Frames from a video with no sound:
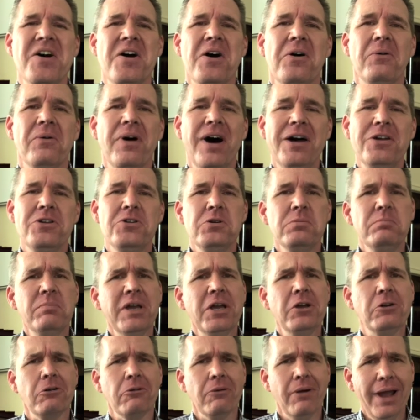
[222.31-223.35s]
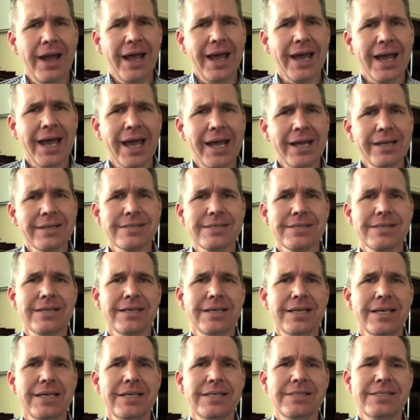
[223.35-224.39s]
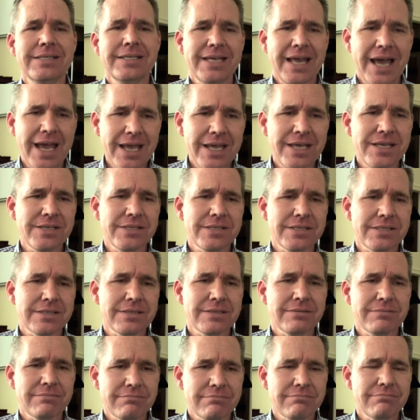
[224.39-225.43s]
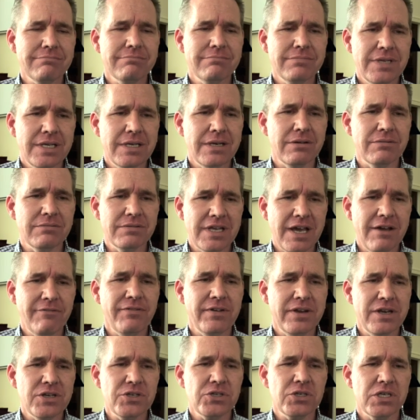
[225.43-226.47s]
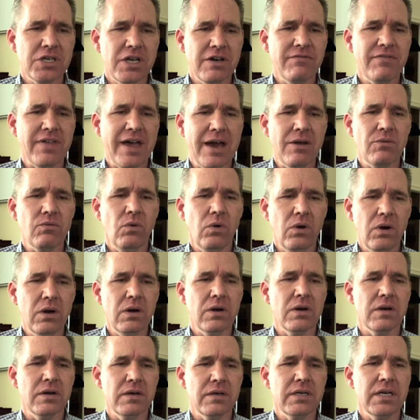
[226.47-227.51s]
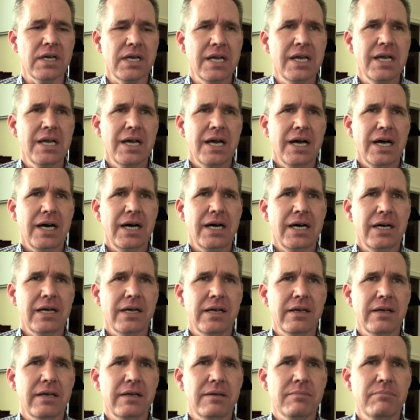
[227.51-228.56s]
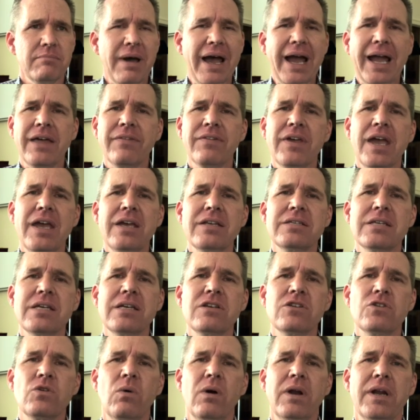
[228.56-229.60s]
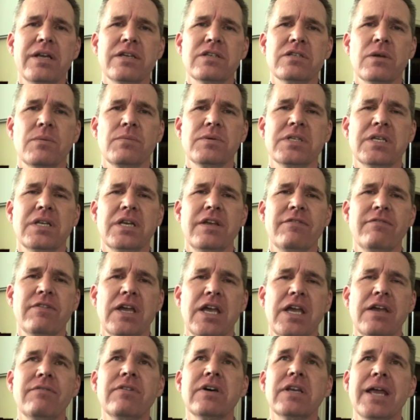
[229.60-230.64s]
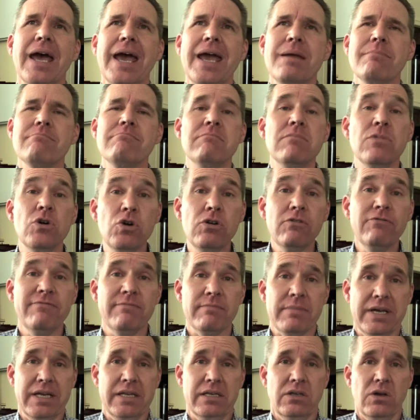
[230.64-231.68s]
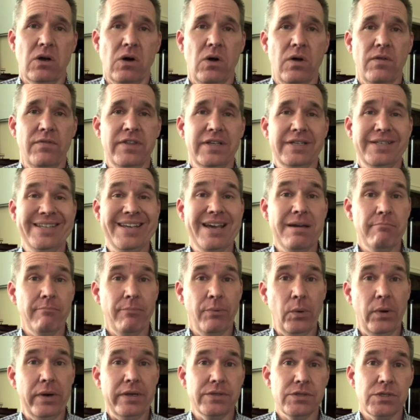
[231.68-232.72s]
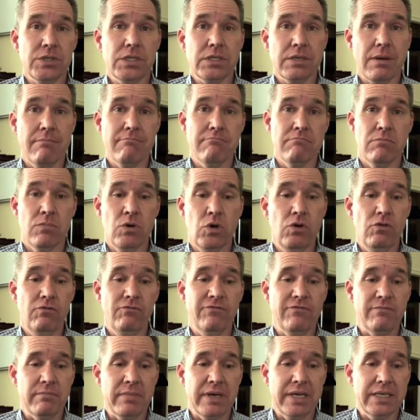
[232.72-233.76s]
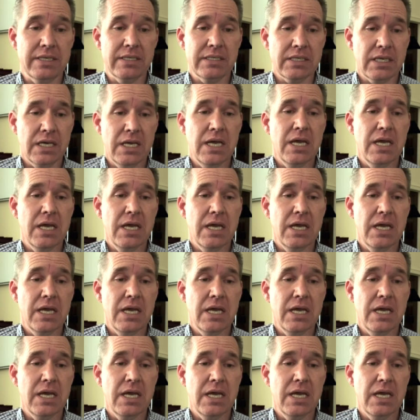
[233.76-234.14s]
Well, you'd be correct in today's, you know, definition of that word. Back in the 1820s, there was even a movement called the Temperance Movement.